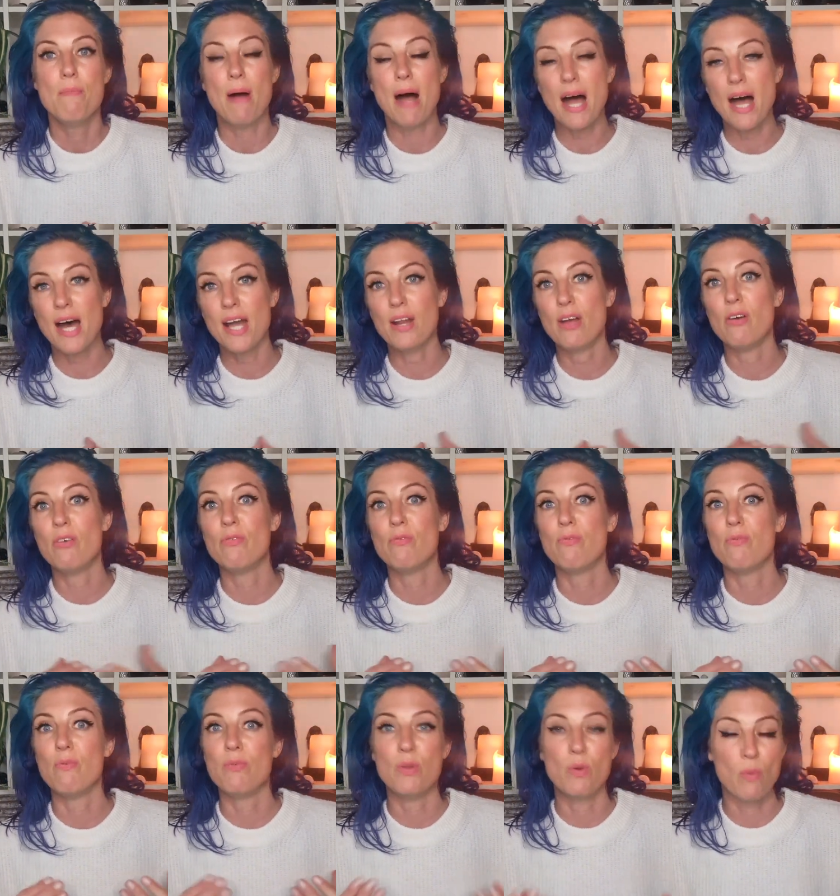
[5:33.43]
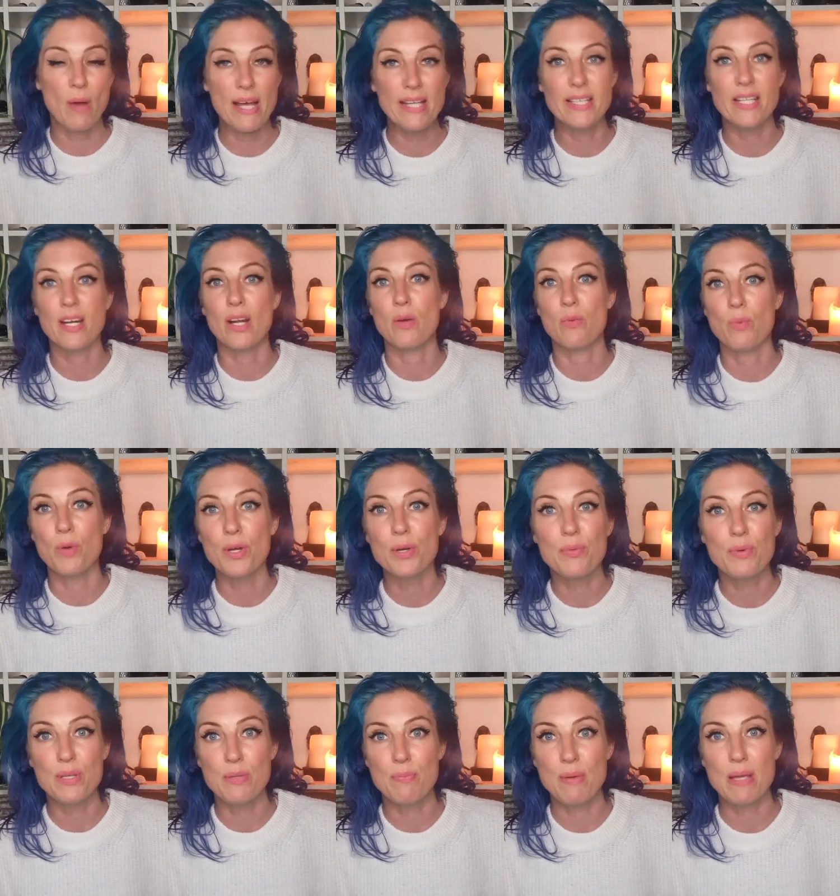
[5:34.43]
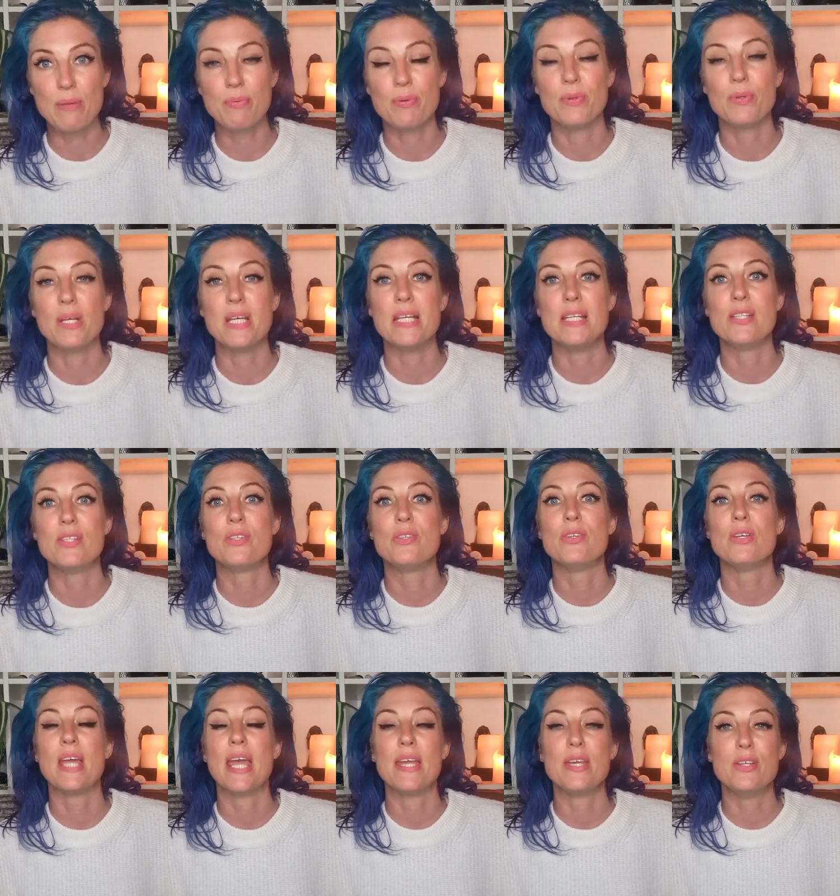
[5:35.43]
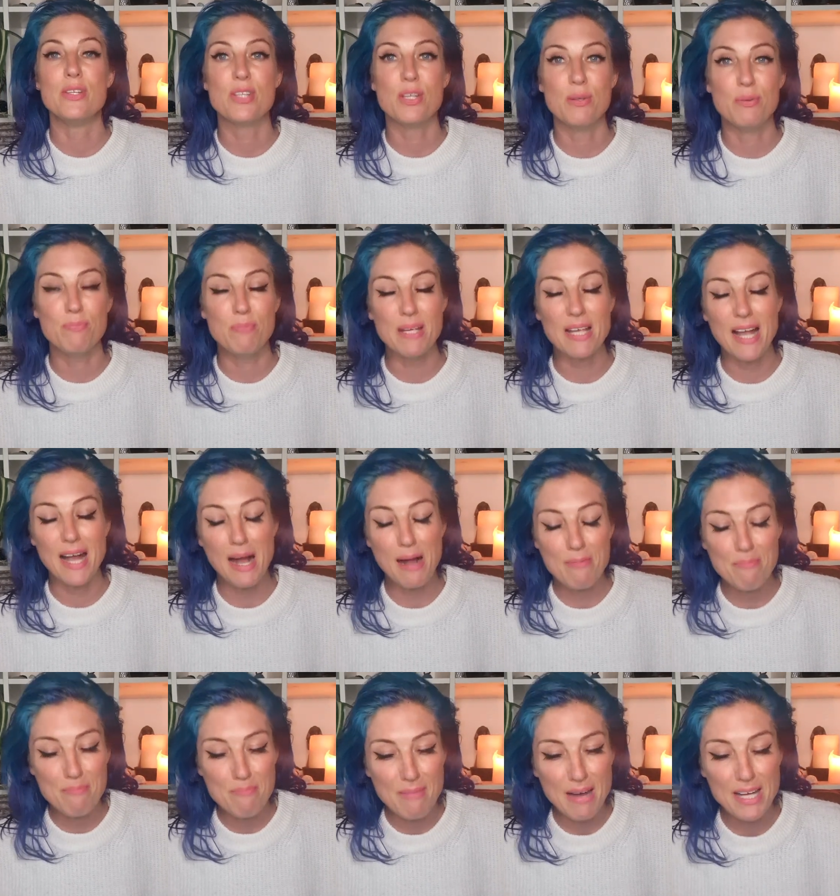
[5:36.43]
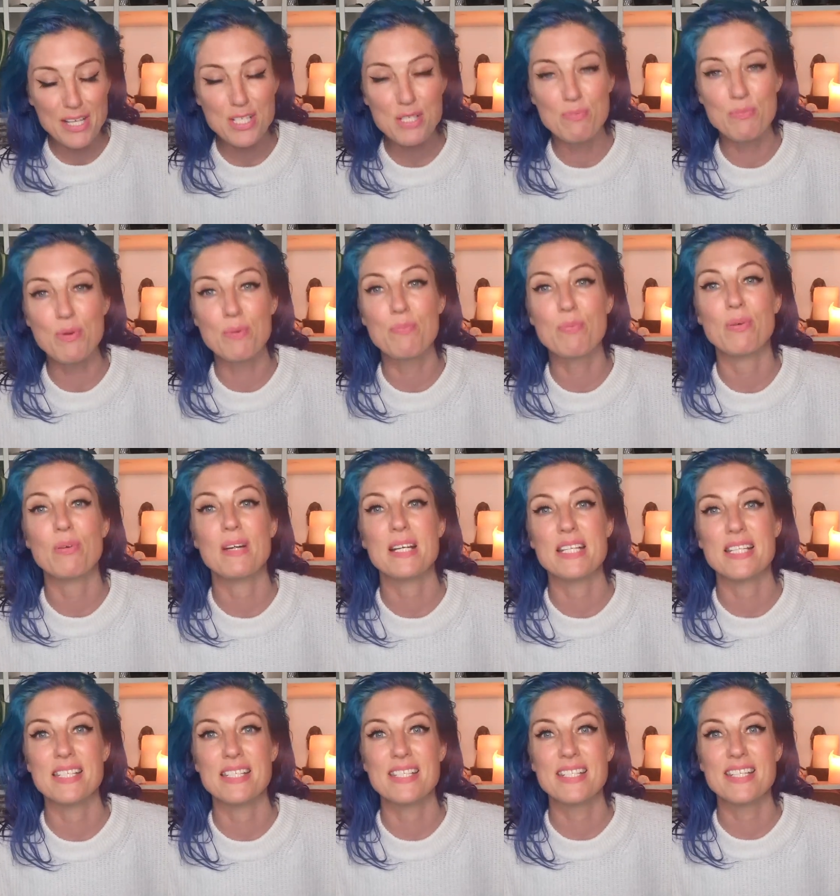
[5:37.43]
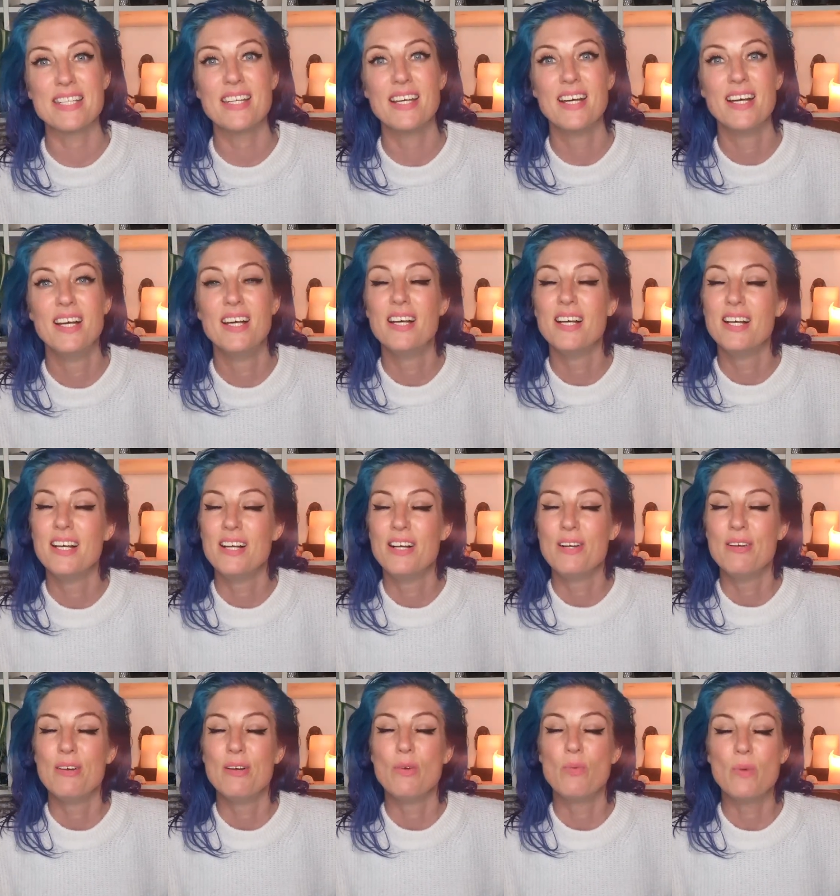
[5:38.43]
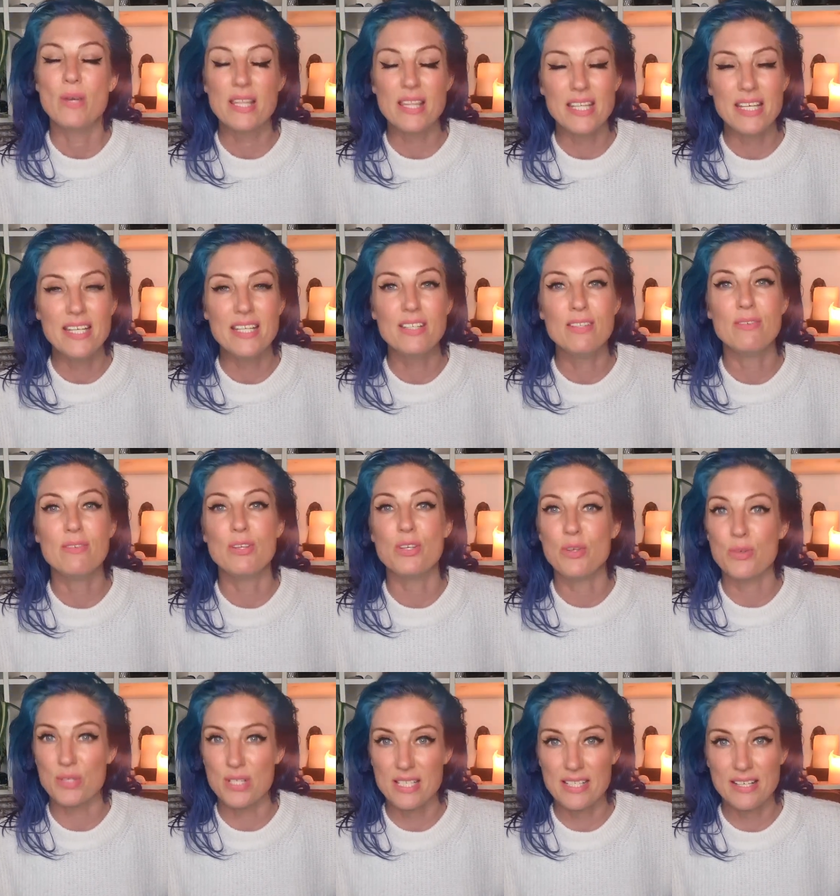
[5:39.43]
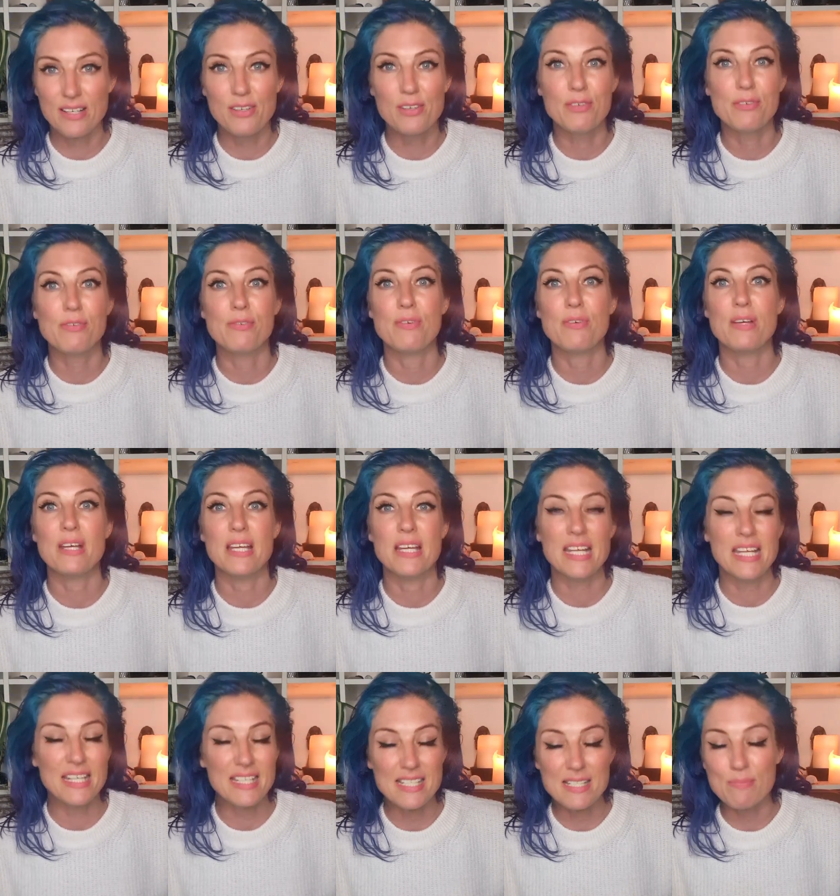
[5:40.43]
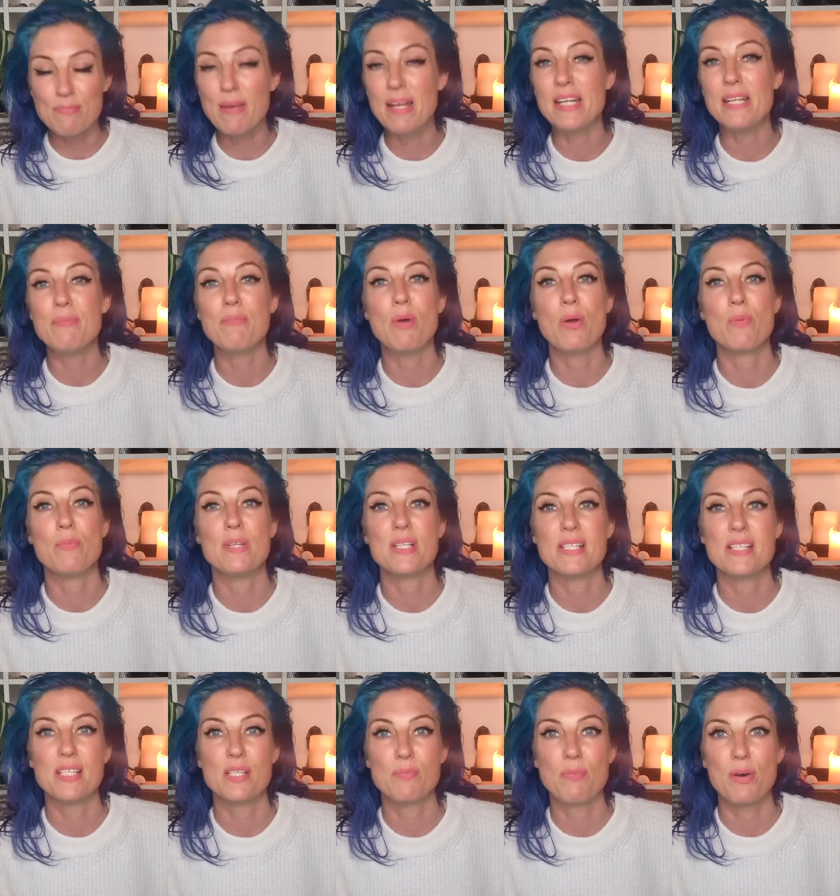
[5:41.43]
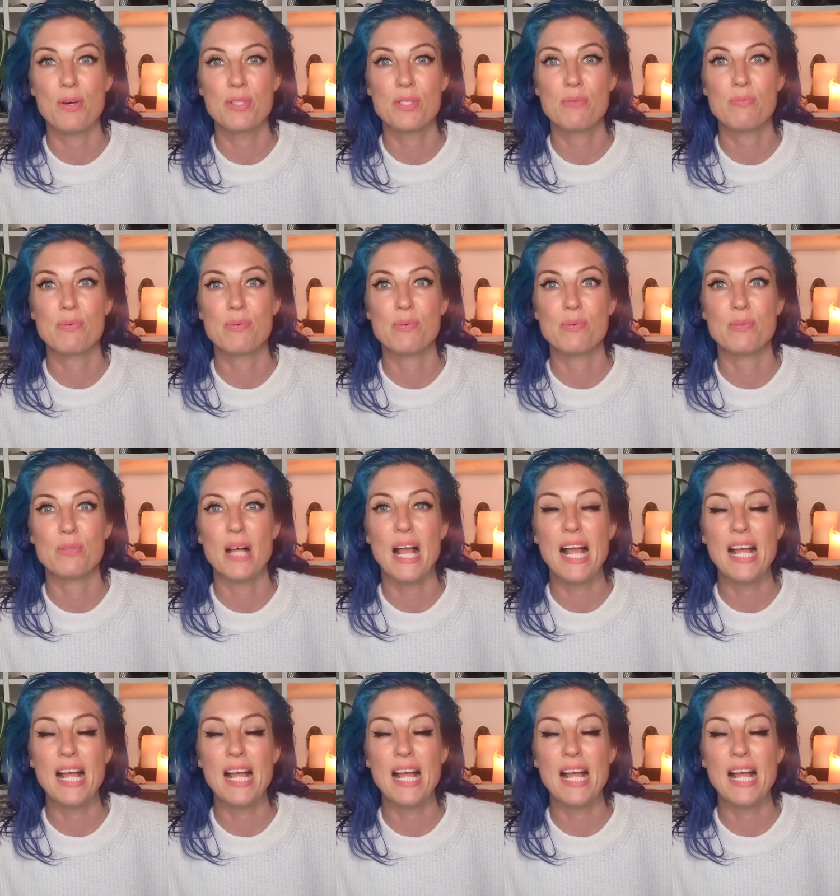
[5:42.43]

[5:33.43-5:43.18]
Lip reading: part of the way that I work with people is to get you to become much more present within yourself in as many moments as possible.